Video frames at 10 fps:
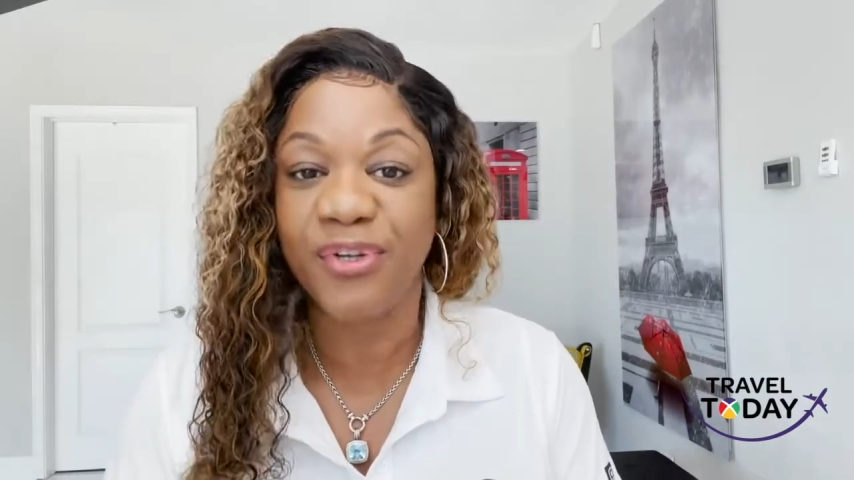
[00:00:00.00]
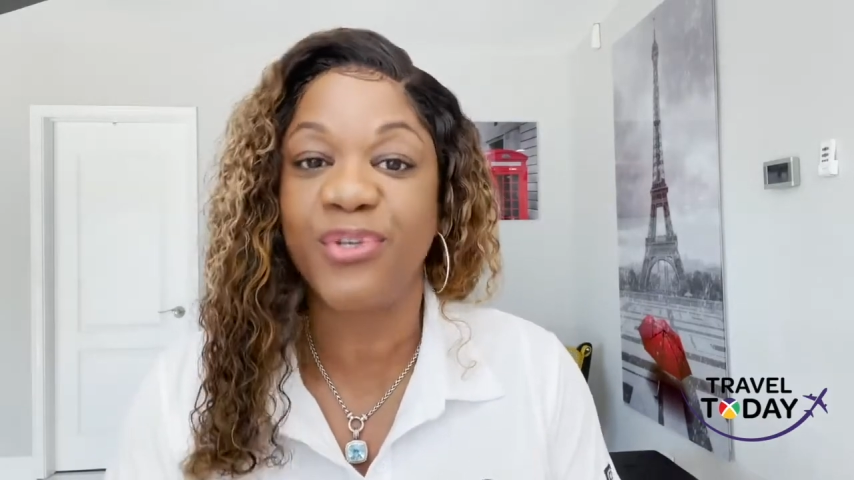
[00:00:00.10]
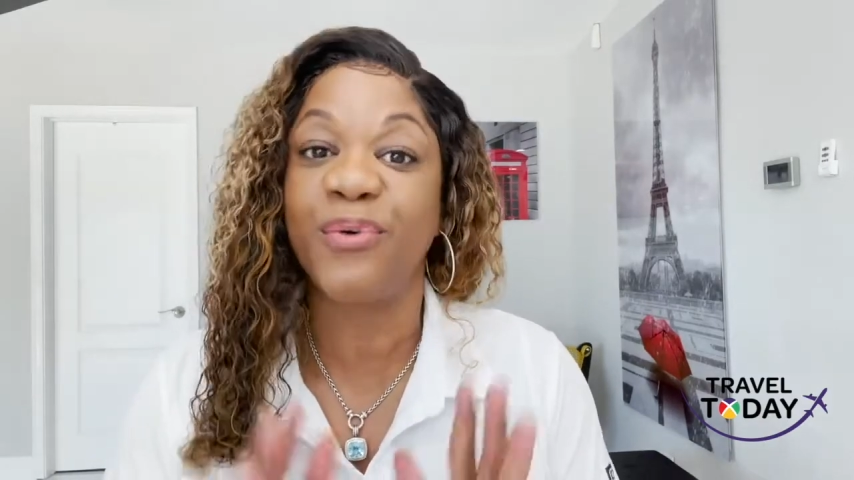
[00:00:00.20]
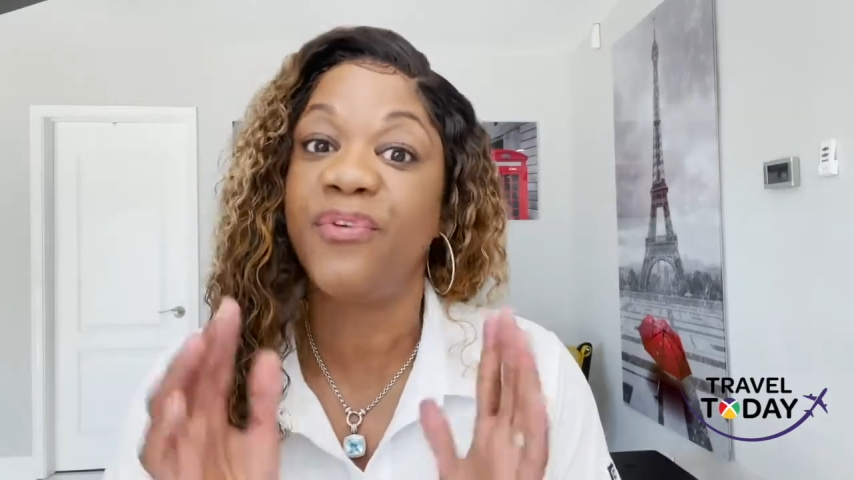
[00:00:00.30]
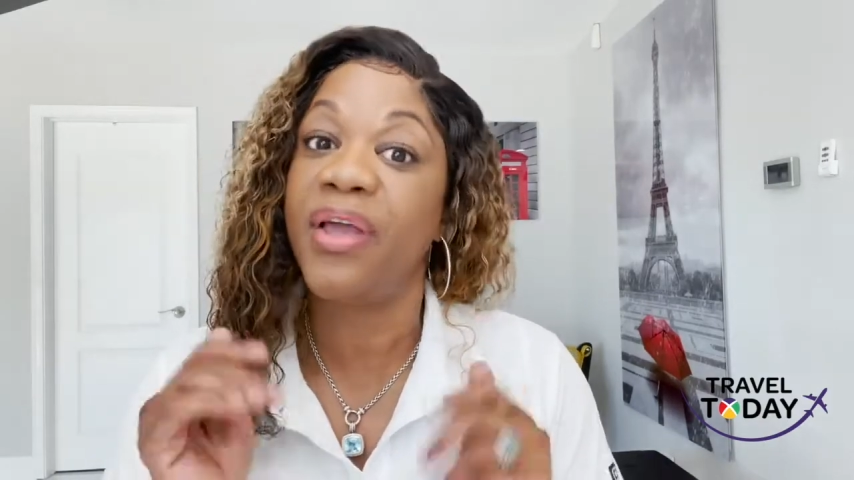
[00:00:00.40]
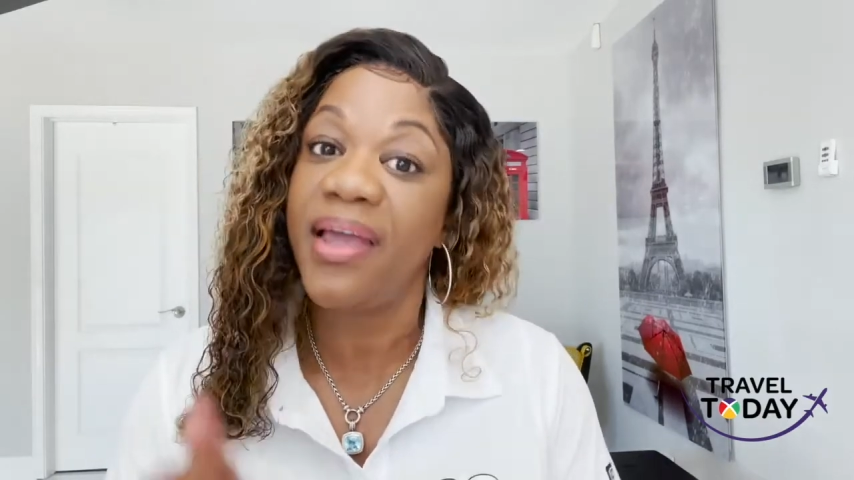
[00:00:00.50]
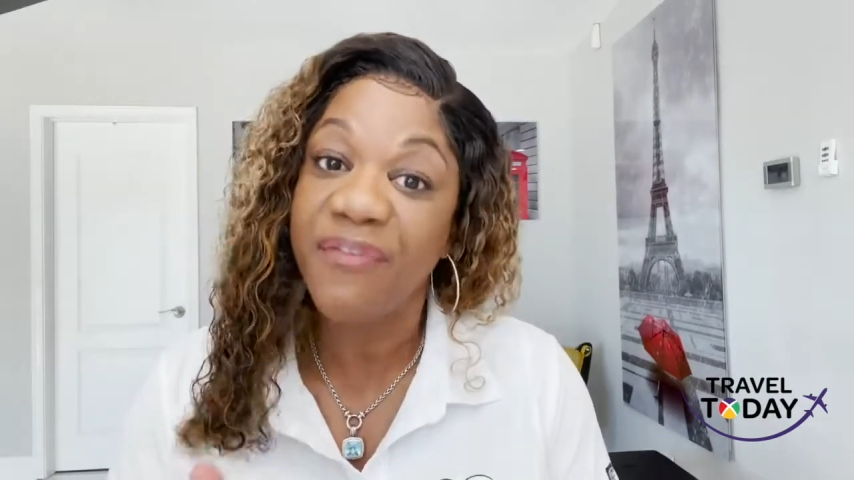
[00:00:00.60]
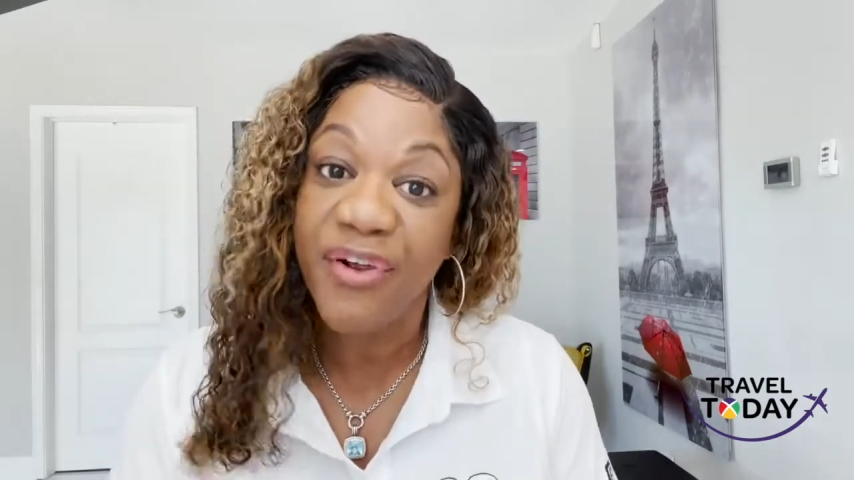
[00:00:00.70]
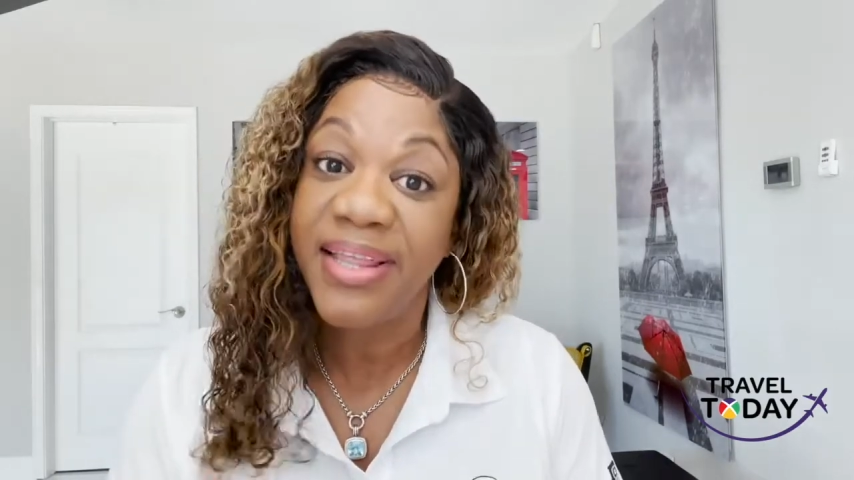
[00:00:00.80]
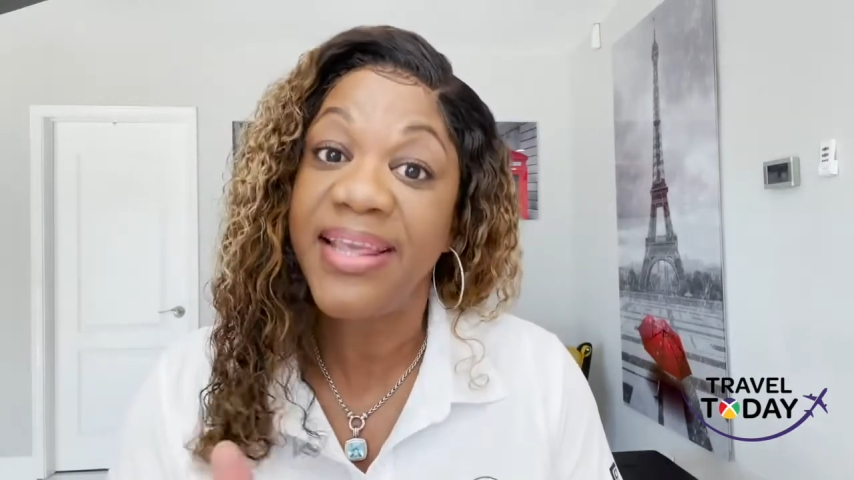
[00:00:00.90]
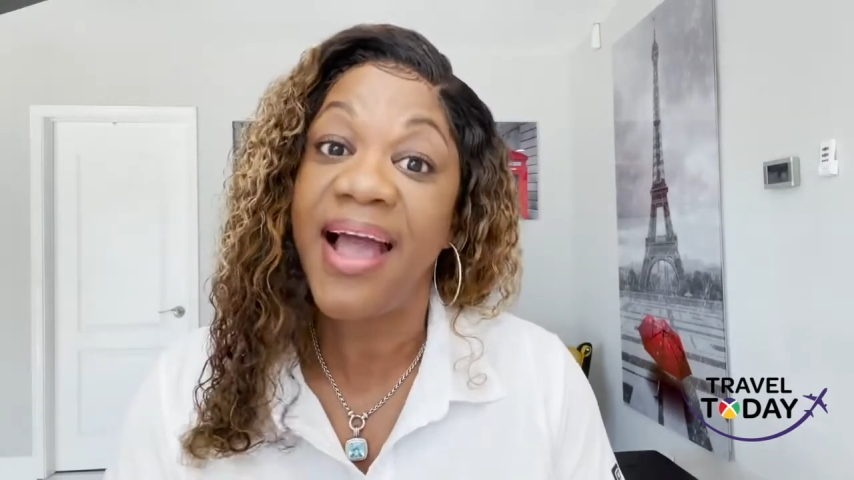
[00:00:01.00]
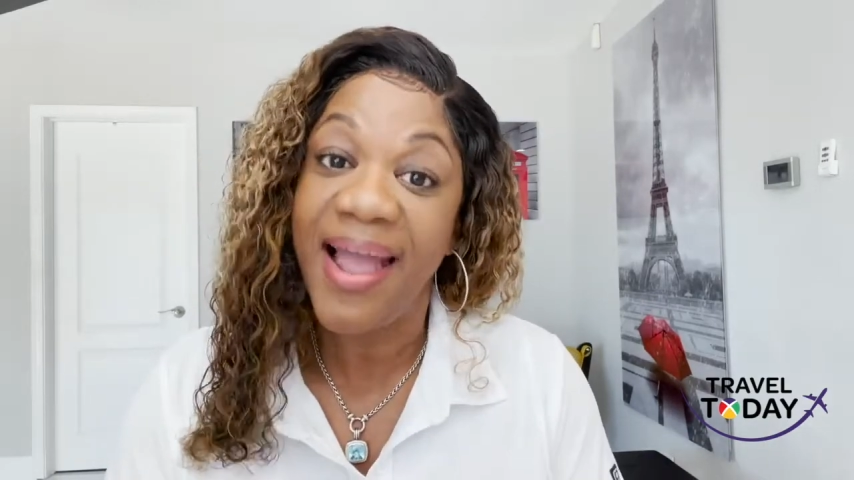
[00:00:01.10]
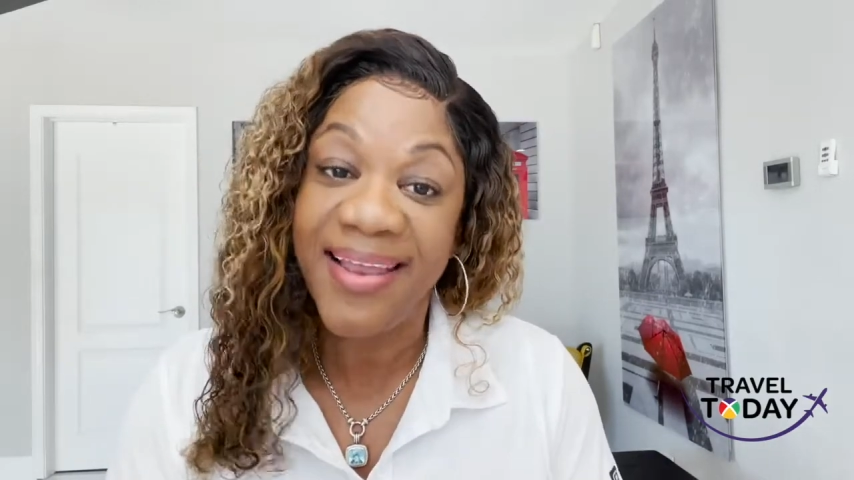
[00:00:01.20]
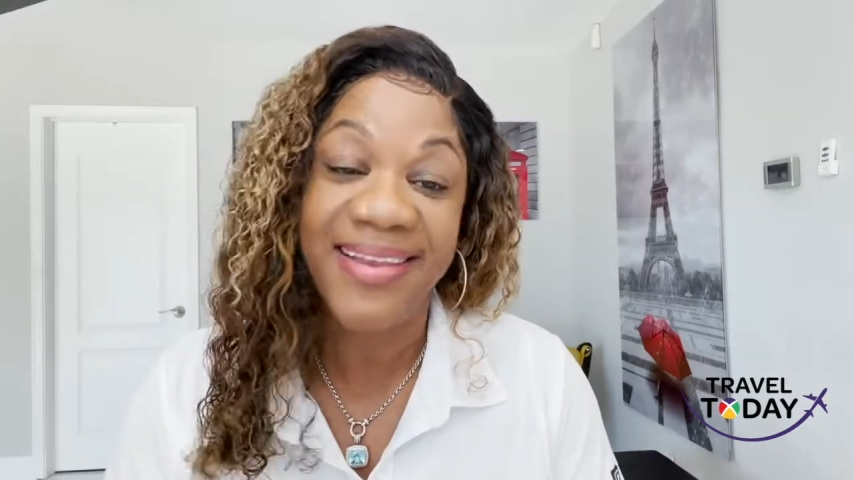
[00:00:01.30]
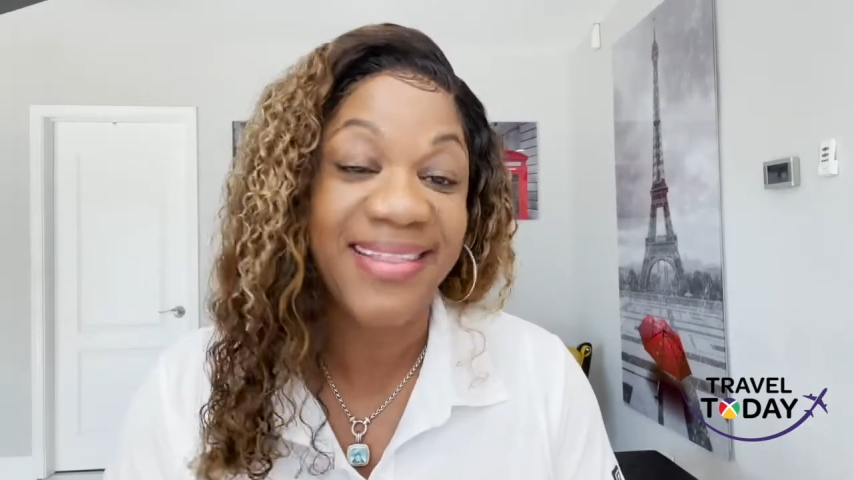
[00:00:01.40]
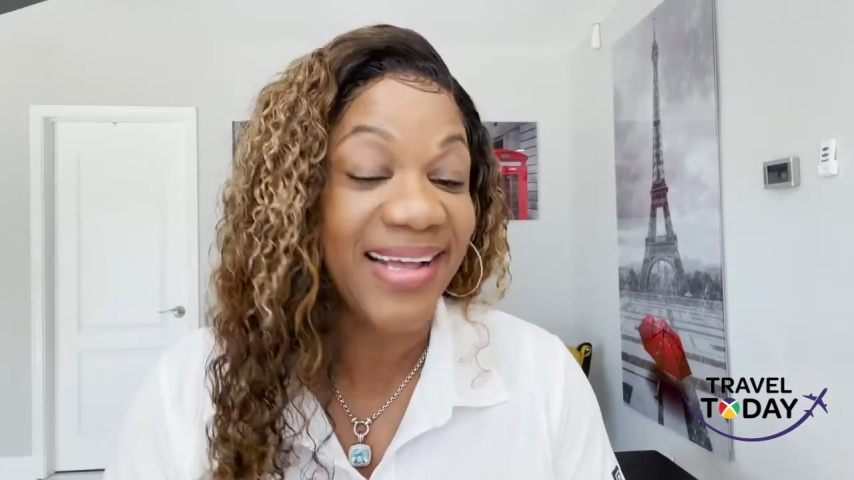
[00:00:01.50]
So if you're ever in the island,